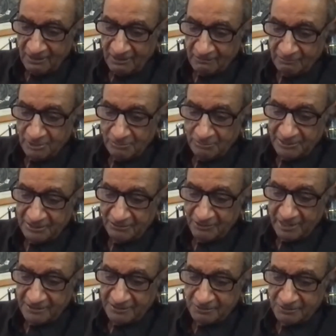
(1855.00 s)
will be
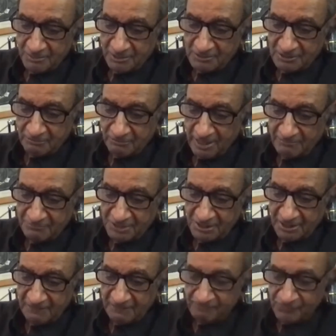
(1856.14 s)
directed to Mr. Bamsey.
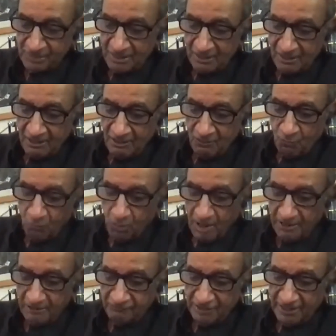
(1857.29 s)
One
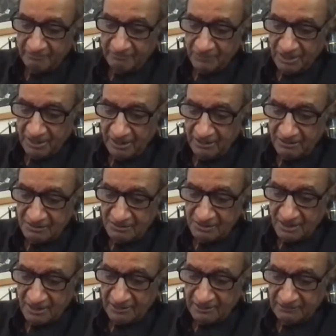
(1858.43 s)
of them is
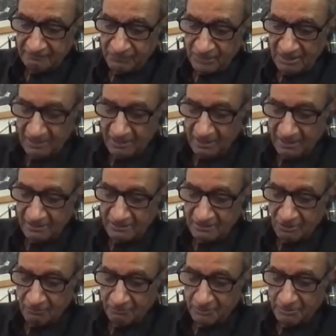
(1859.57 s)

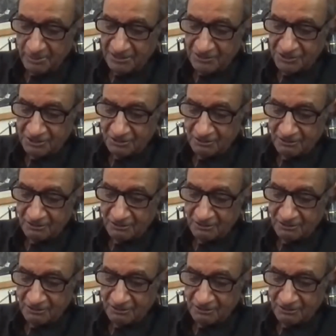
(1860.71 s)
complementary to the